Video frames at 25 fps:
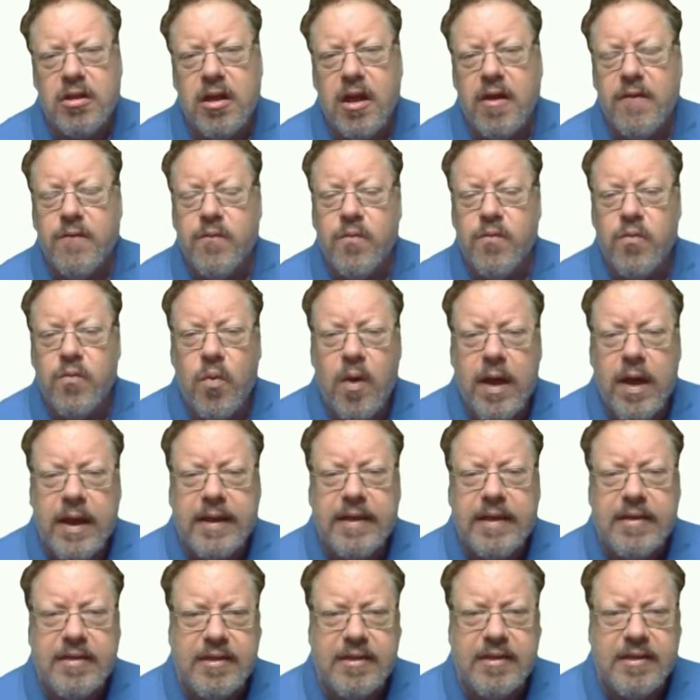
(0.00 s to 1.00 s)
of what
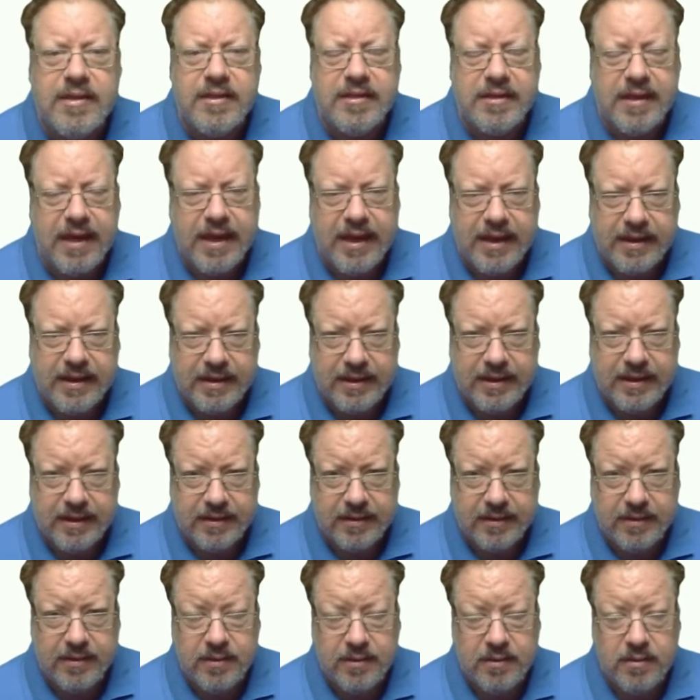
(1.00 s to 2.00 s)
is
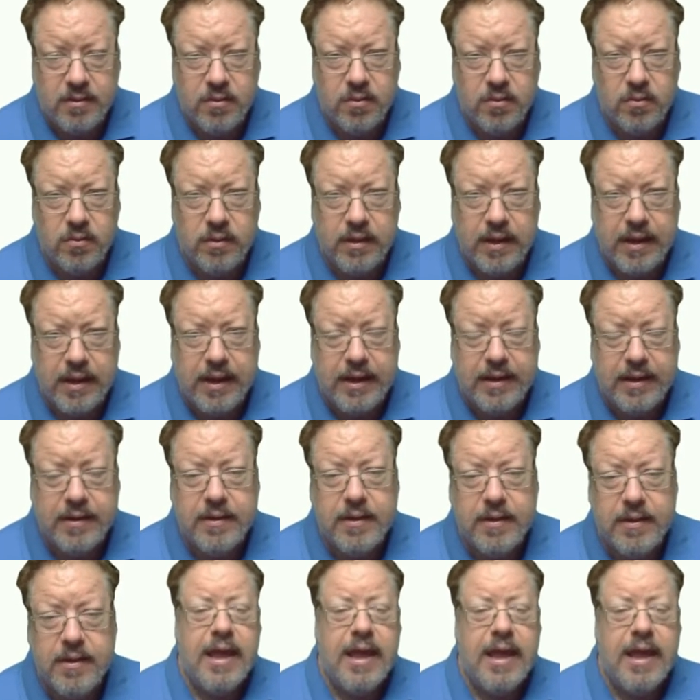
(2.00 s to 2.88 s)
stated, okay?